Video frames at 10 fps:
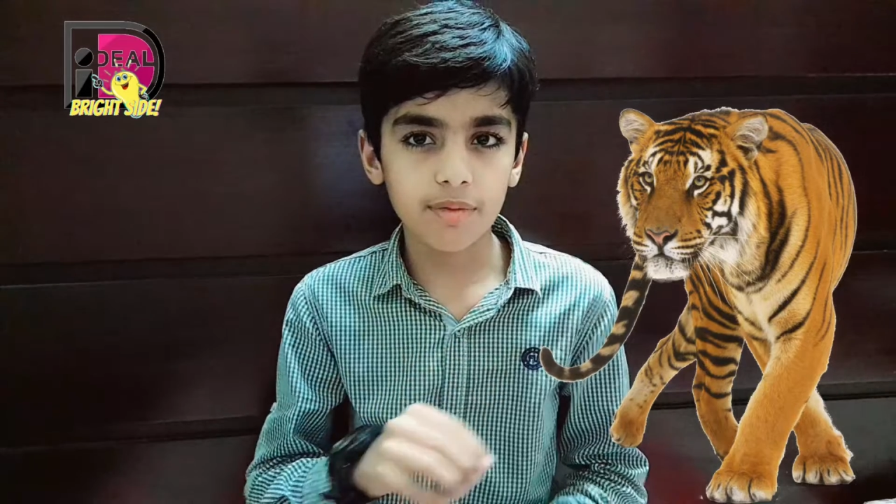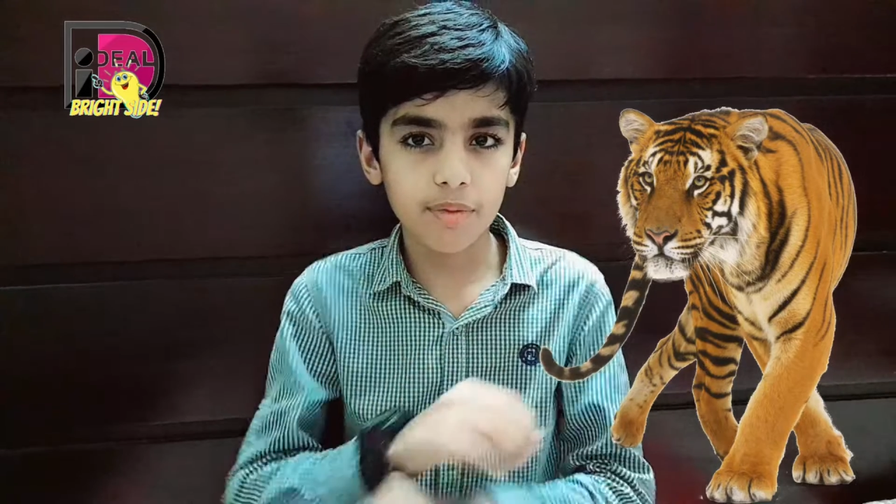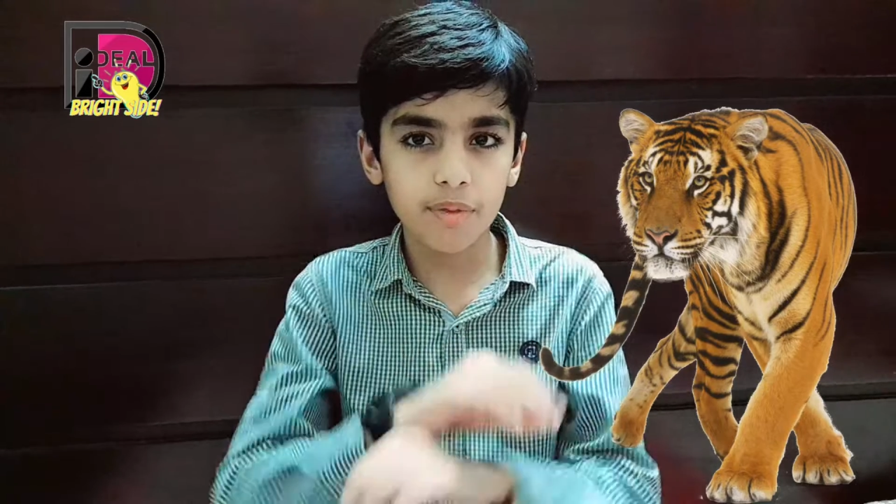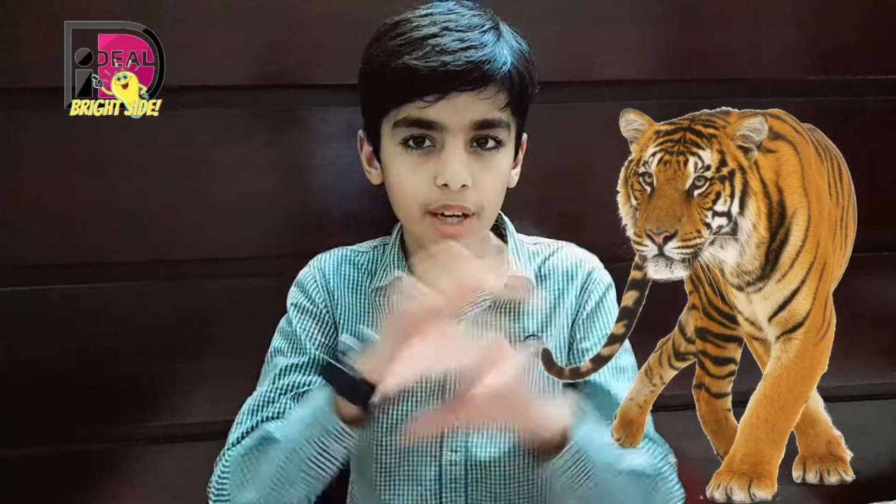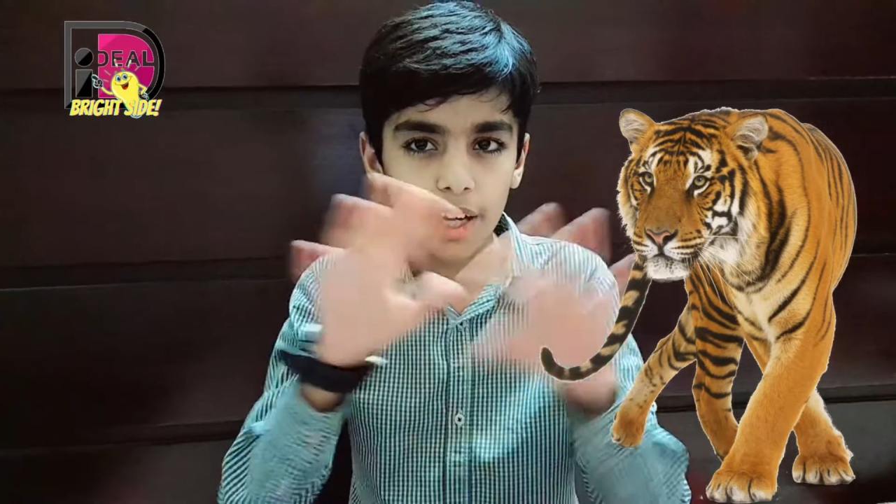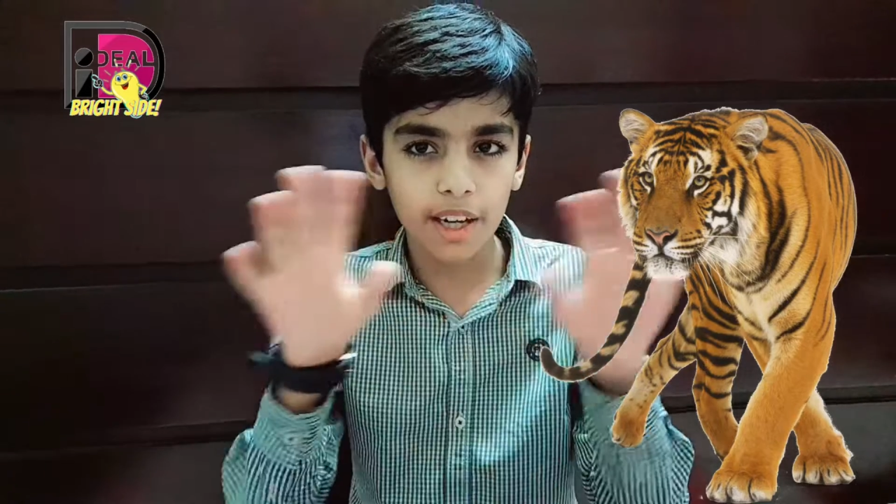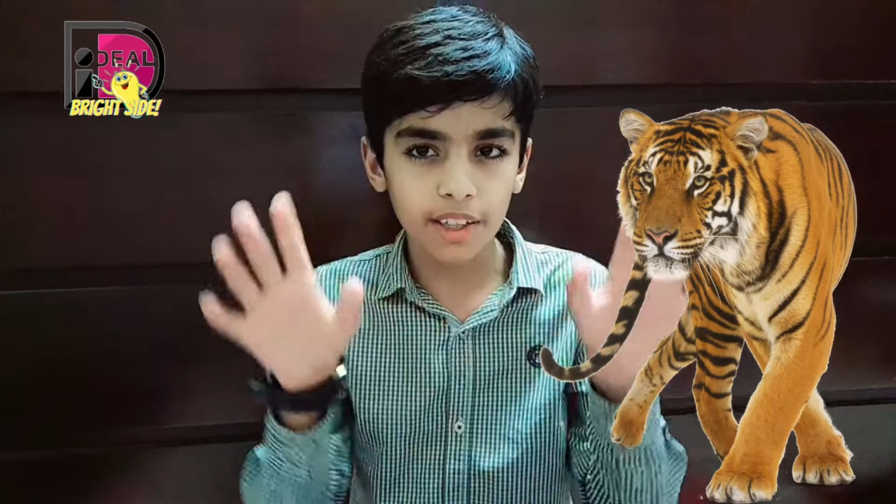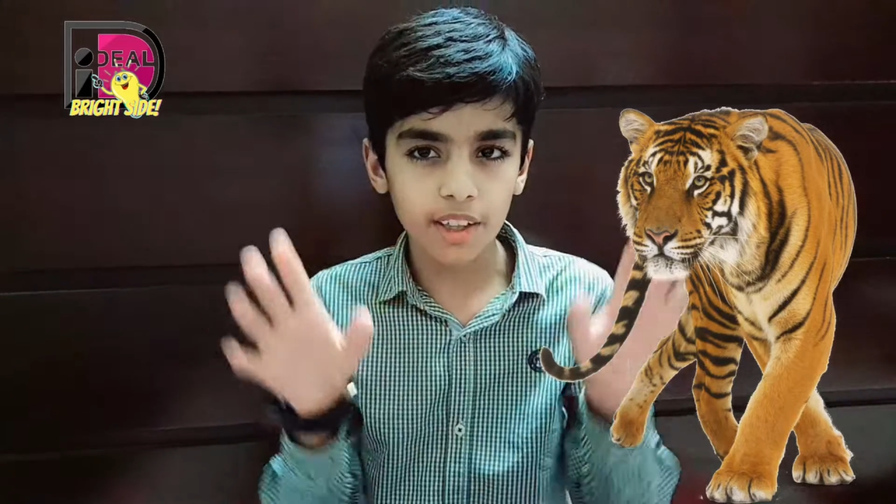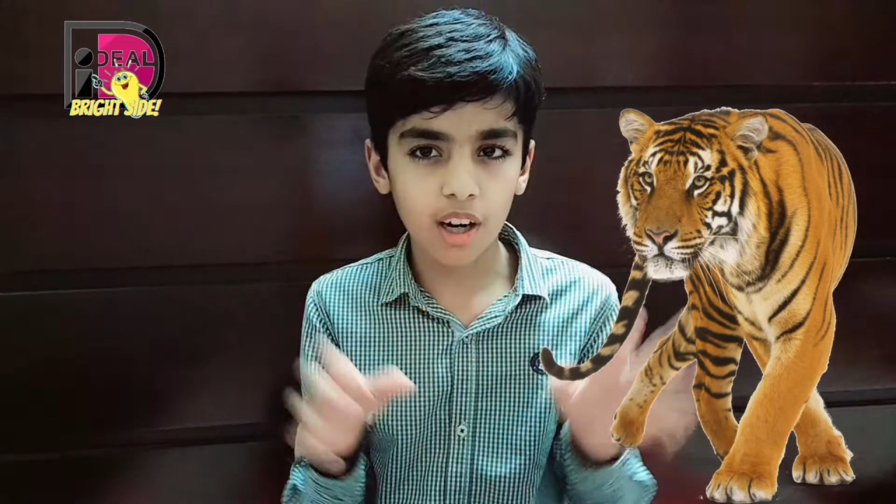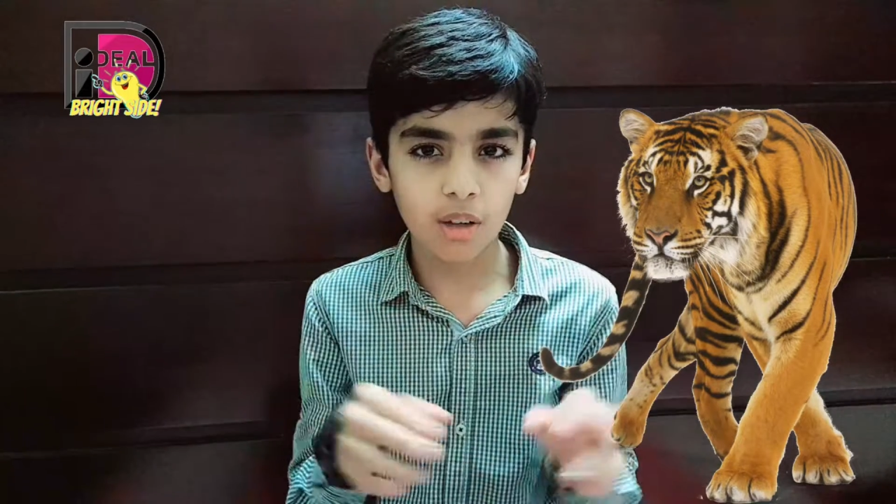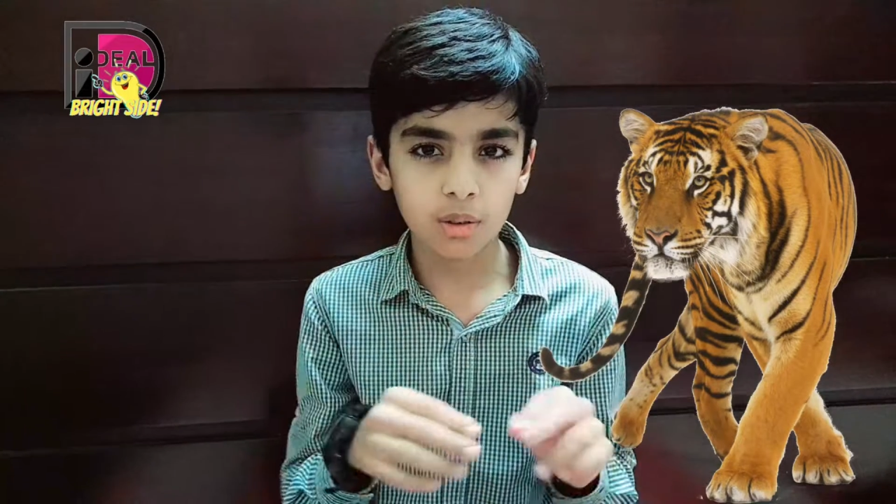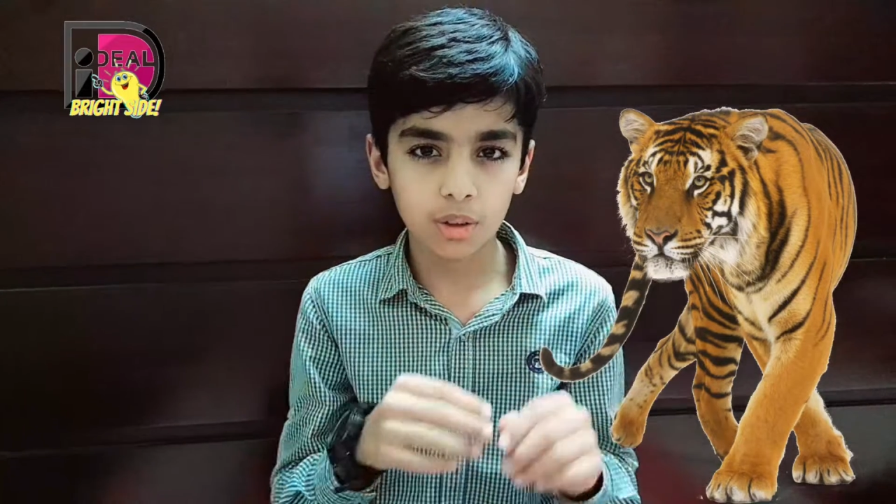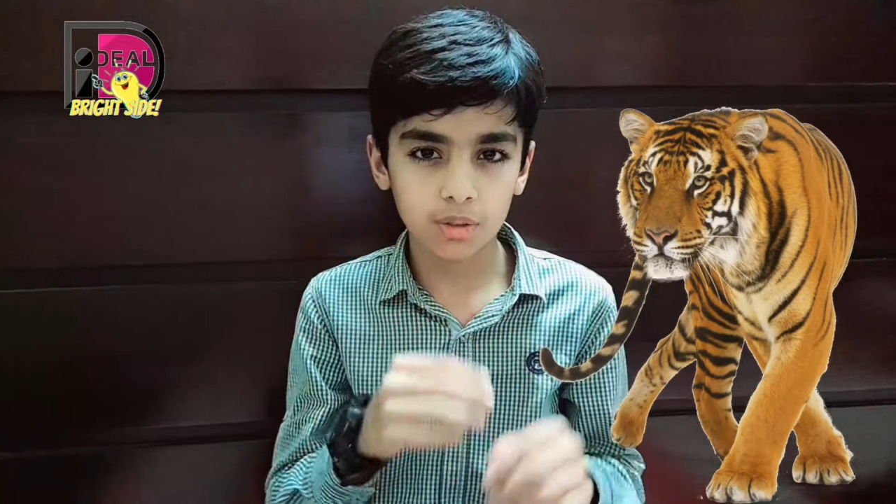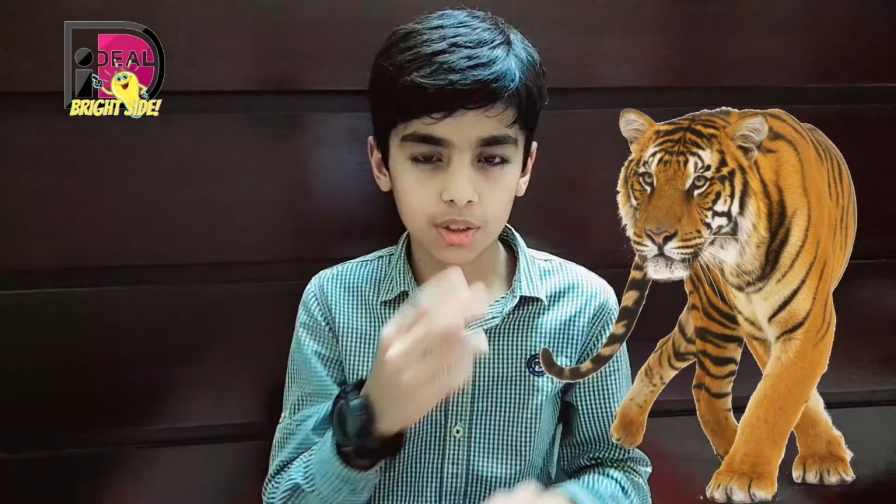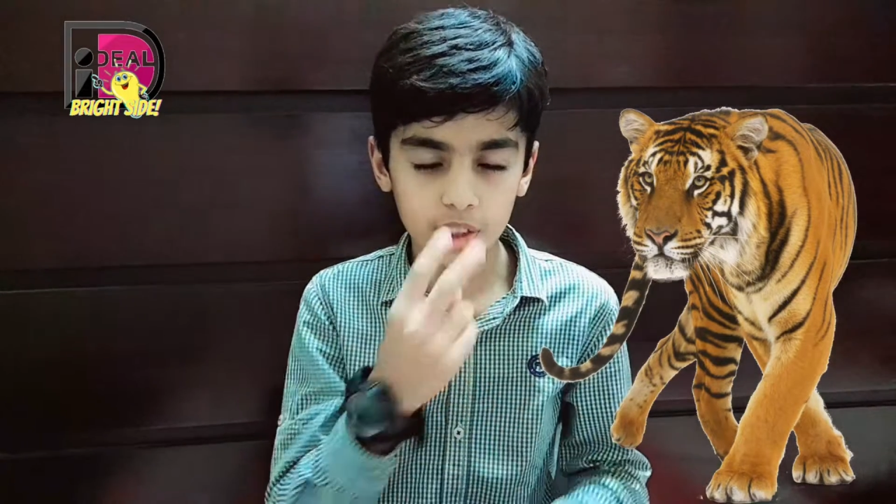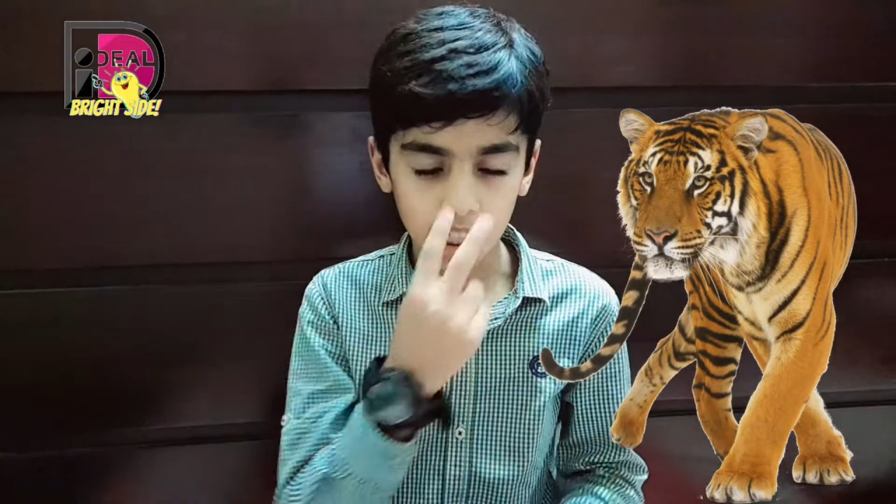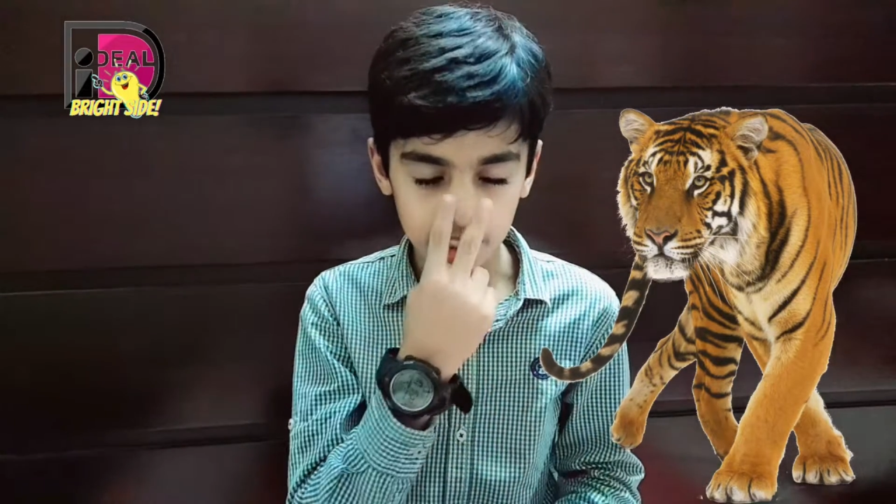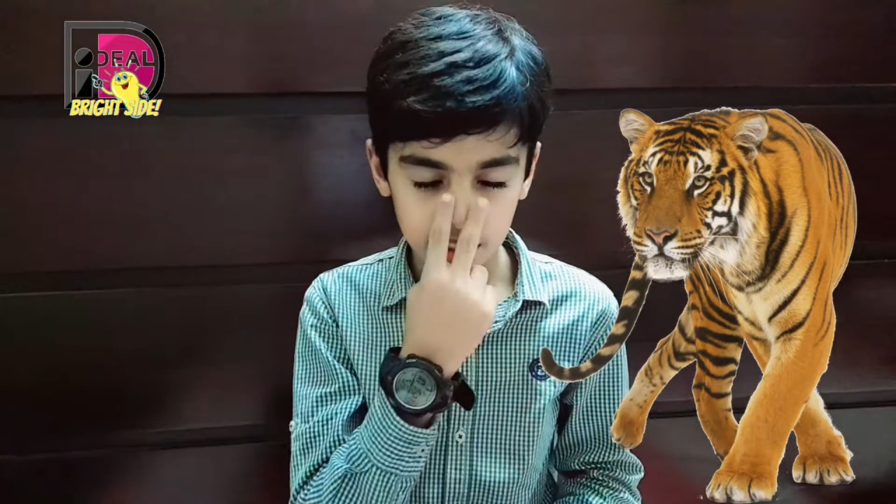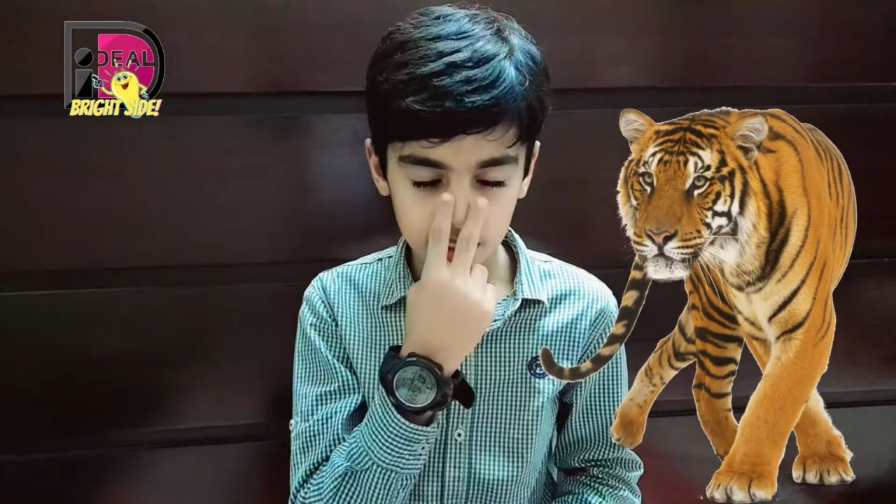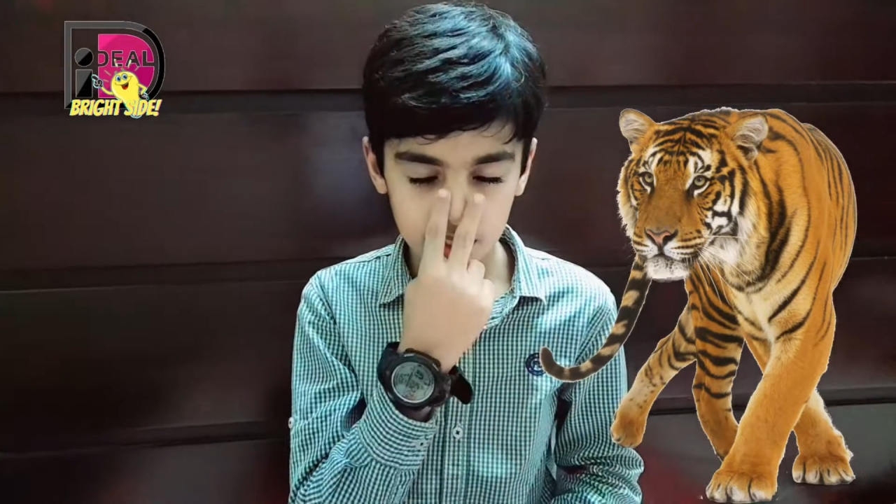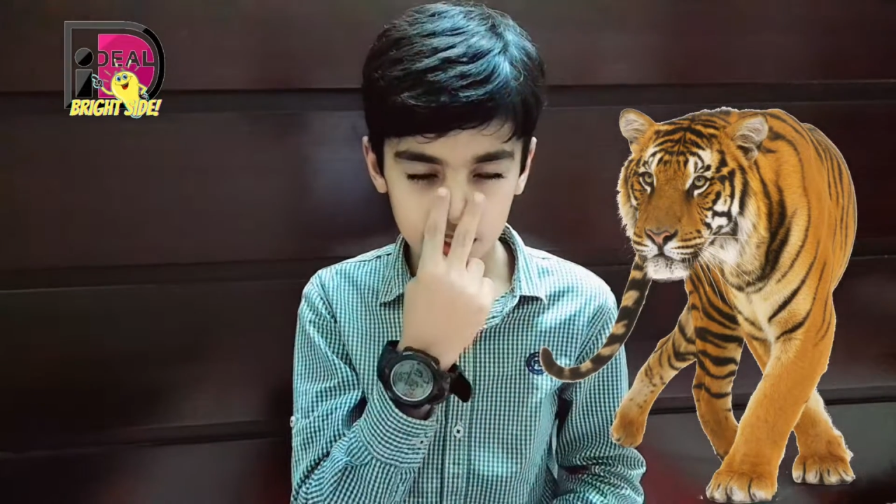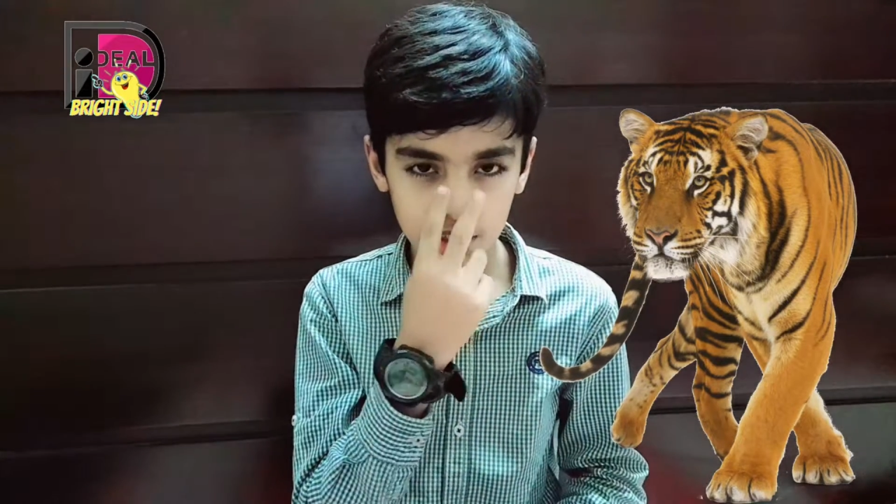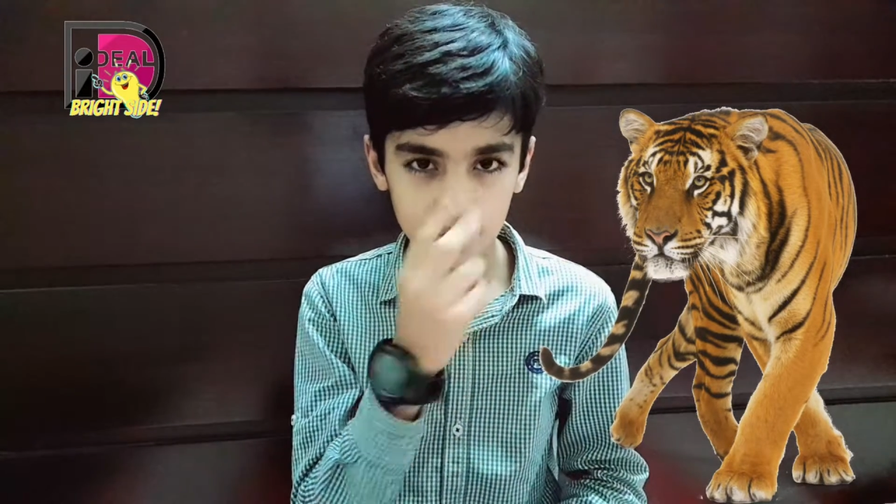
fade out of sight.